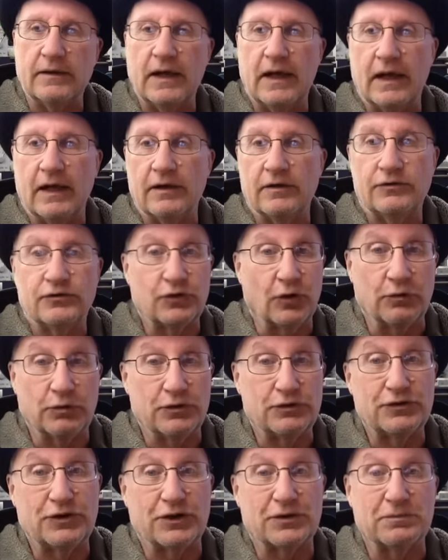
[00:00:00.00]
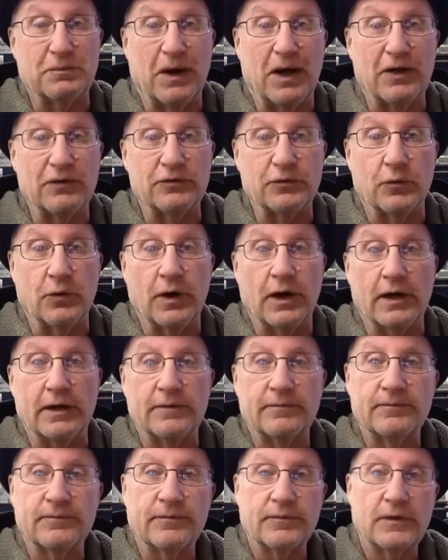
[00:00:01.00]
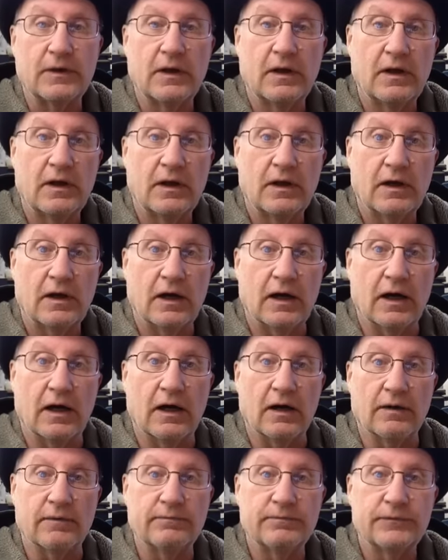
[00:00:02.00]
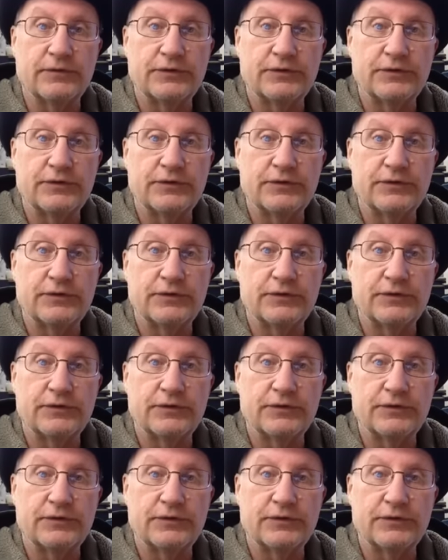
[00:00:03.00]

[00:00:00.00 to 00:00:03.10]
And it's only 6 miles away. I